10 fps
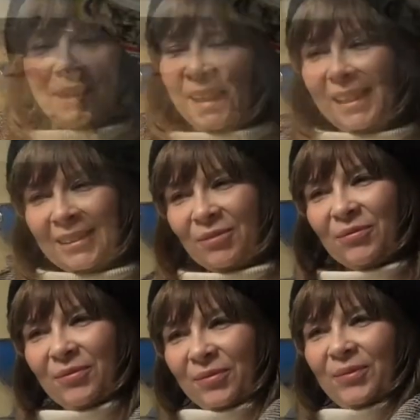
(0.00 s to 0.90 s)
me
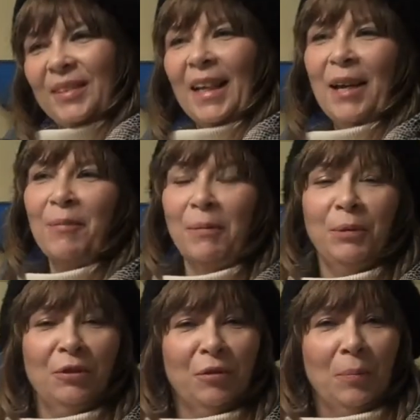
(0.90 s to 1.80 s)
and my
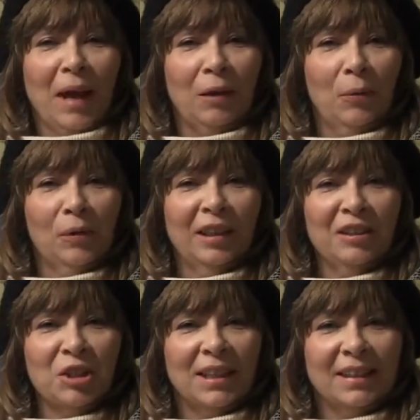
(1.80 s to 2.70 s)
beautiful macaroni
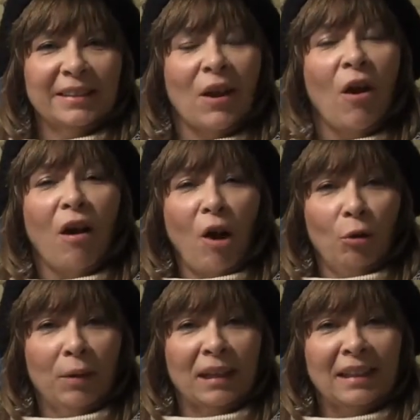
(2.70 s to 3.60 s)
and cheese
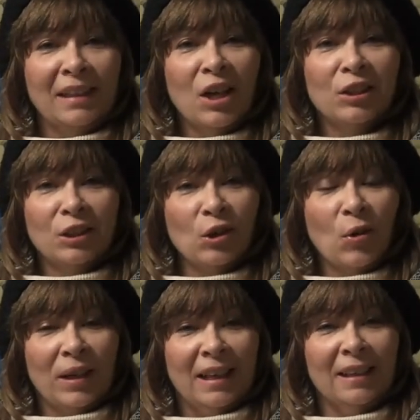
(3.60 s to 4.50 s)
are ready to
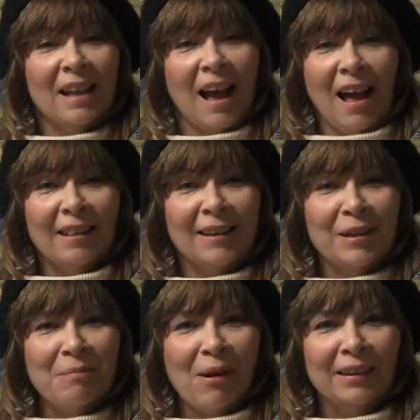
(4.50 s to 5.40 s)
go hit
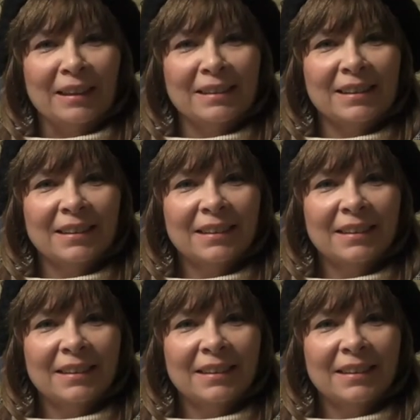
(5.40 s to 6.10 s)
holiday parties.